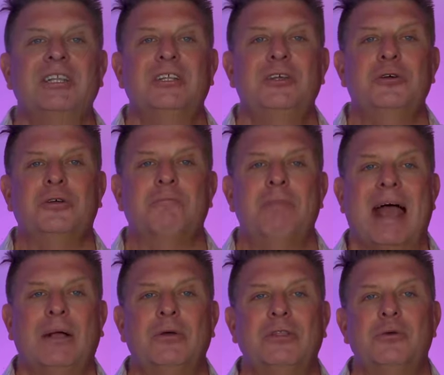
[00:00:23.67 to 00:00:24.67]
LeDuc,
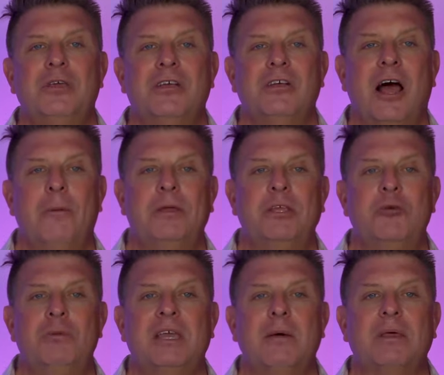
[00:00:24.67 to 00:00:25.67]
back with you here, helping you
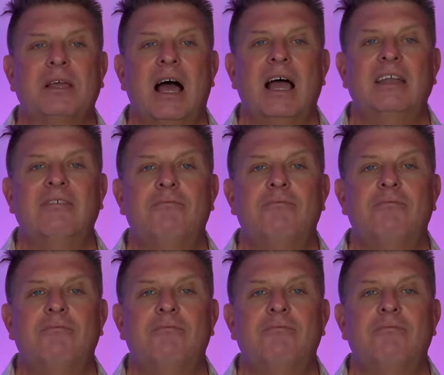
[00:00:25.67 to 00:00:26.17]
become the kind